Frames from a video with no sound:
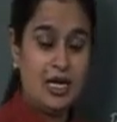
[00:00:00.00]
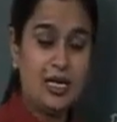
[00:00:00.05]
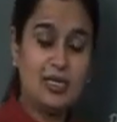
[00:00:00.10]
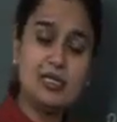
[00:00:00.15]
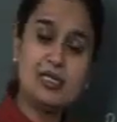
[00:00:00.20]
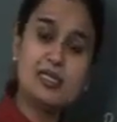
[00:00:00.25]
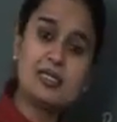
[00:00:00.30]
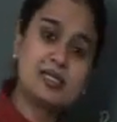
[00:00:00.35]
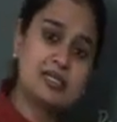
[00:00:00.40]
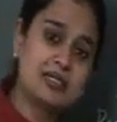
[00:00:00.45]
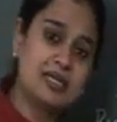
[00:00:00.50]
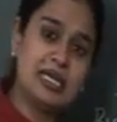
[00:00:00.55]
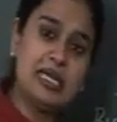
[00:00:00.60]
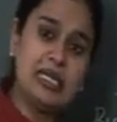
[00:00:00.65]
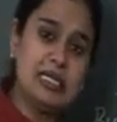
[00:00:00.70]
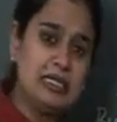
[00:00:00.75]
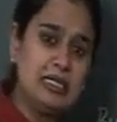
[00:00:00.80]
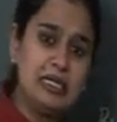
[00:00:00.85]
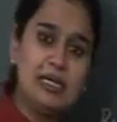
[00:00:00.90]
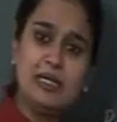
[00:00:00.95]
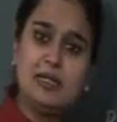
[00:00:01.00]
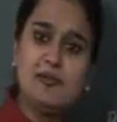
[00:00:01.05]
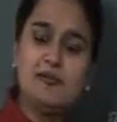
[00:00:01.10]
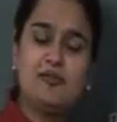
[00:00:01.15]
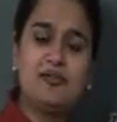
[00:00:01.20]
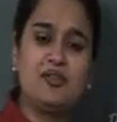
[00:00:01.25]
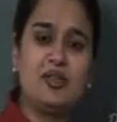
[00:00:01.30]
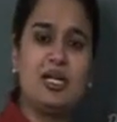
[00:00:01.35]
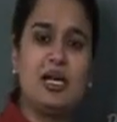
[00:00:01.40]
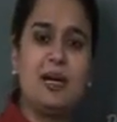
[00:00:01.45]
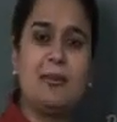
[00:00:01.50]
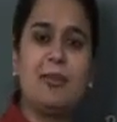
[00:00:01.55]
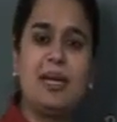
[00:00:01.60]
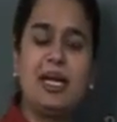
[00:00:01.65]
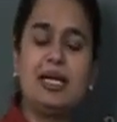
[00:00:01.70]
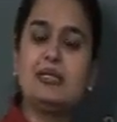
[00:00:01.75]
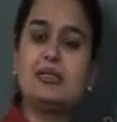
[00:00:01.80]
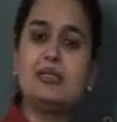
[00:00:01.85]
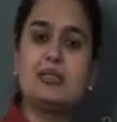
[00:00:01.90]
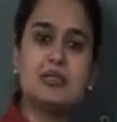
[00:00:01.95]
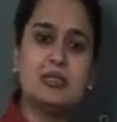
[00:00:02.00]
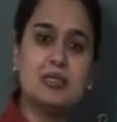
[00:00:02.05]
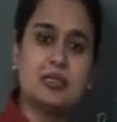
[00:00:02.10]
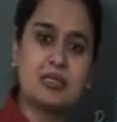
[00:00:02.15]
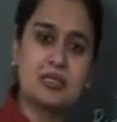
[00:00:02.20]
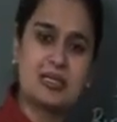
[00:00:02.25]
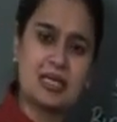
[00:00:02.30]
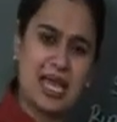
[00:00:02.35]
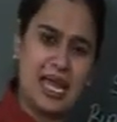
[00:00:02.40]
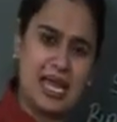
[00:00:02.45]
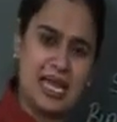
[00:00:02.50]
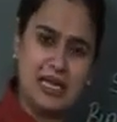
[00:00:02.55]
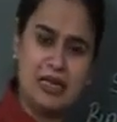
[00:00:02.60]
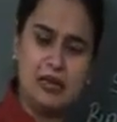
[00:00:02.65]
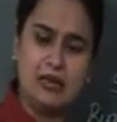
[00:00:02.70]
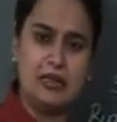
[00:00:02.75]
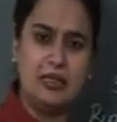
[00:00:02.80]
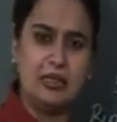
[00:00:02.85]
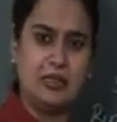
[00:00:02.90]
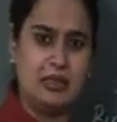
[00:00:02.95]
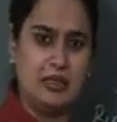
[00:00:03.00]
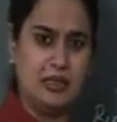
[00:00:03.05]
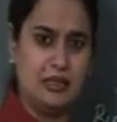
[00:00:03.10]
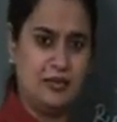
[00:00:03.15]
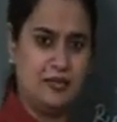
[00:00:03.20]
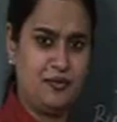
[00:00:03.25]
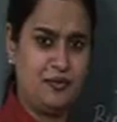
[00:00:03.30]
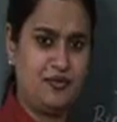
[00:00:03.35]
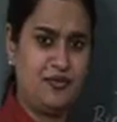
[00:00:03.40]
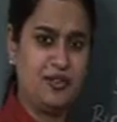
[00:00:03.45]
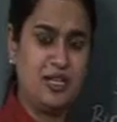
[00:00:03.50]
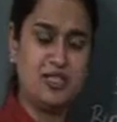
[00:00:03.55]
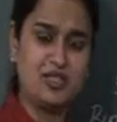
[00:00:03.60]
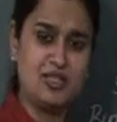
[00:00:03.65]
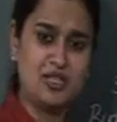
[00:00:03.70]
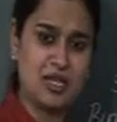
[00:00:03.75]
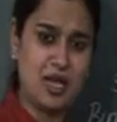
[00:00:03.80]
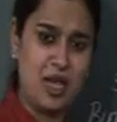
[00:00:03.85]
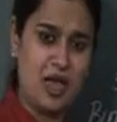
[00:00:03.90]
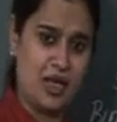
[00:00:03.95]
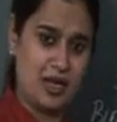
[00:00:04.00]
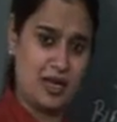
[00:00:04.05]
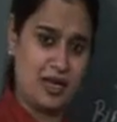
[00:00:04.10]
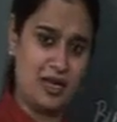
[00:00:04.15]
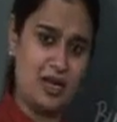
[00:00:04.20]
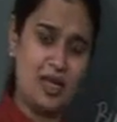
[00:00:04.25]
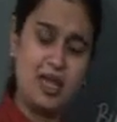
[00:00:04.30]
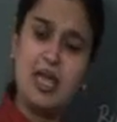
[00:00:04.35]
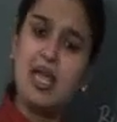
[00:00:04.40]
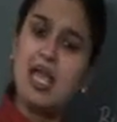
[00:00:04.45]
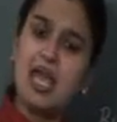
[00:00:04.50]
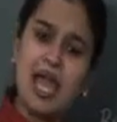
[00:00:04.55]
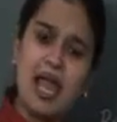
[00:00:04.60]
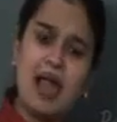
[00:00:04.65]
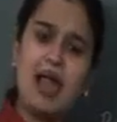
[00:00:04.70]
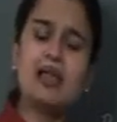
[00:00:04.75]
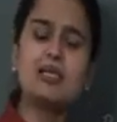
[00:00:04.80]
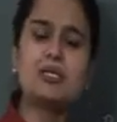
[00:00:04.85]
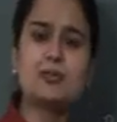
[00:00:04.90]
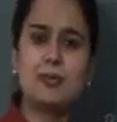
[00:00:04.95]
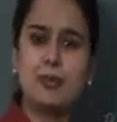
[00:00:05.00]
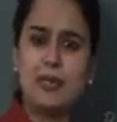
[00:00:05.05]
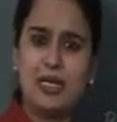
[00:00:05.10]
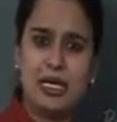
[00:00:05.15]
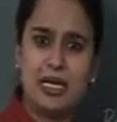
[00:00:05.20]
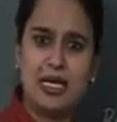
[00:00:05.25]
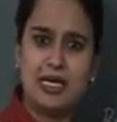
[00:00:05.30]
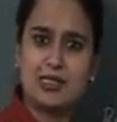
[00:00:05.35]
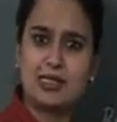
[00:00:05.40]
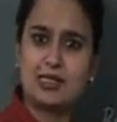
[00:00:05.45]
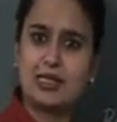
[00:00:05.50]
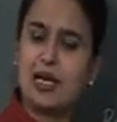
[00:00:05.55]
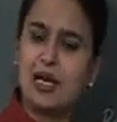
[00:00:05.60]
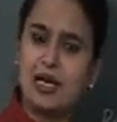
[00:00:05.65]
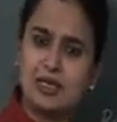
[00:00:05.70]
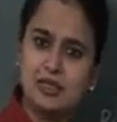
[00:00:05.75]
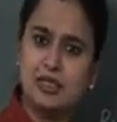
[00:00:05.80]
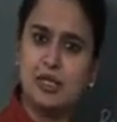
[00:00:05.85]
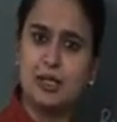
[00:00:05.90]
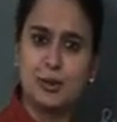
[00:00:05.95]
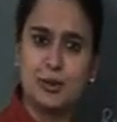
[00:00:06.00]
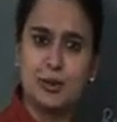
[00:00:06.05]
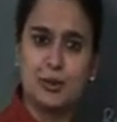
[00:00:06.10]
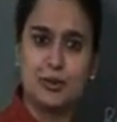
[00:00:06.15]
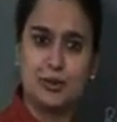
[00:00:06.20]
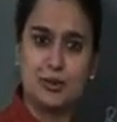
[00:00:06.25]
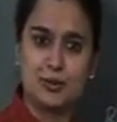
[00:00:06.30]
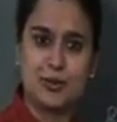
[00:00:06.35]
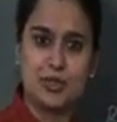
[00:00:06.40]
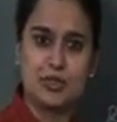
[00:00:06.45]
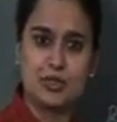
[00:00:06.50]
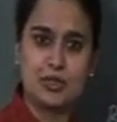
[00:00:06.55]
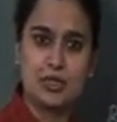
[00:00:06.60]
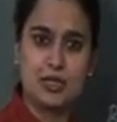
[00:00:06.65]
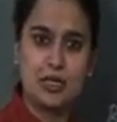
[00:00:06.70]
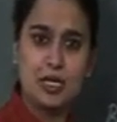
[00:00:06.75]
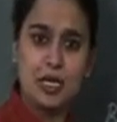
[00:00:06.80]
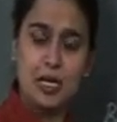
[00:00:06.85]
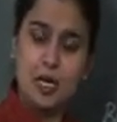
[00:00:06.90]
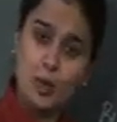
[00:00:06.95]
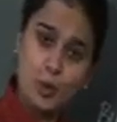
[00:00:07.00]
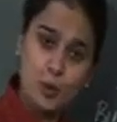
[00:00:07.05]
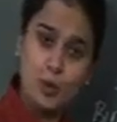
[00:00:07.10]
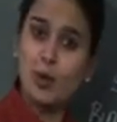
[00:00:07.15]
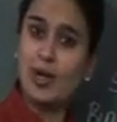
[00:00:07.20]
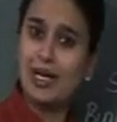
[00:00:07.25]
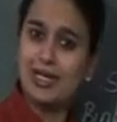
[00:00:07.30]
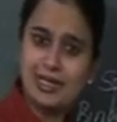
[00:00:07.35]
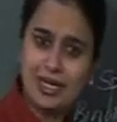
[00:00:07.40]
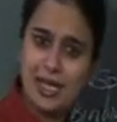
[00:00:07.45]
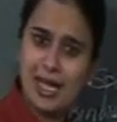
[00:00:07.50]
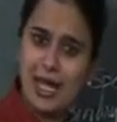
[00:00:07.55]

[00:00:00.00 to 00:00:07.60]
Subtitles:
It is seen in filamentous algae, fungi as well as other groups. What